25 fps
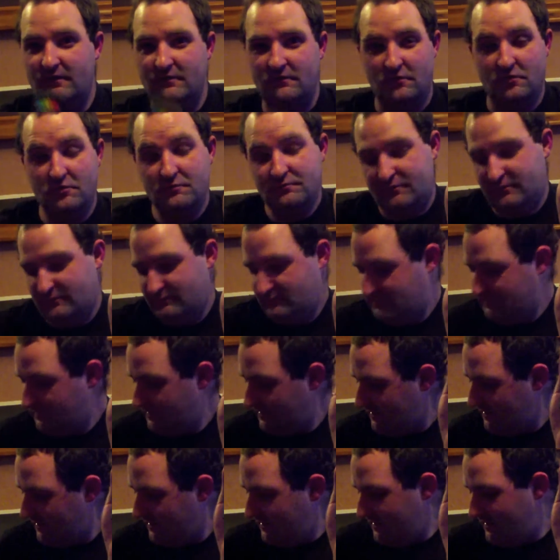Oops.
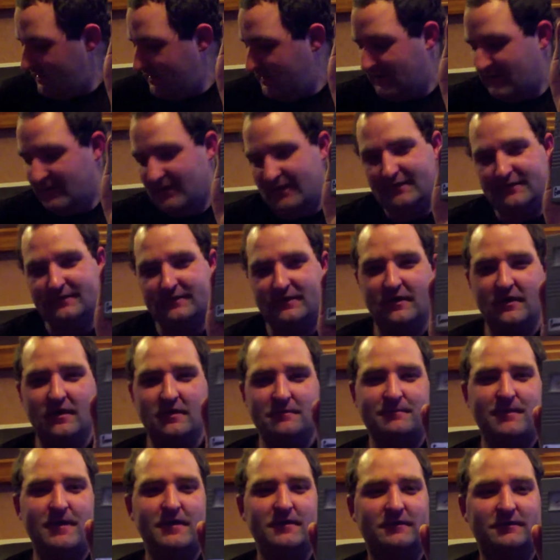And
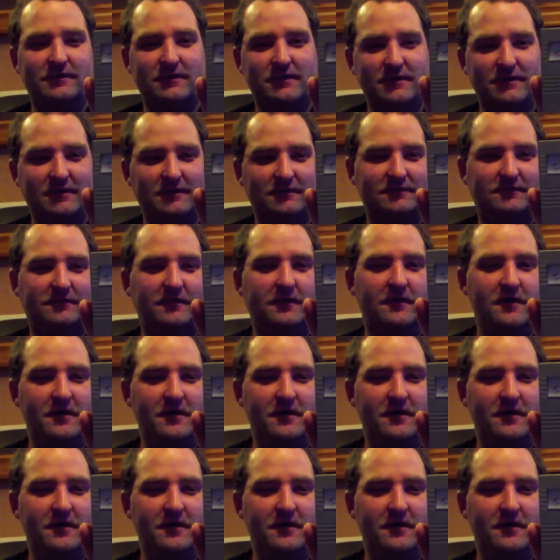basically this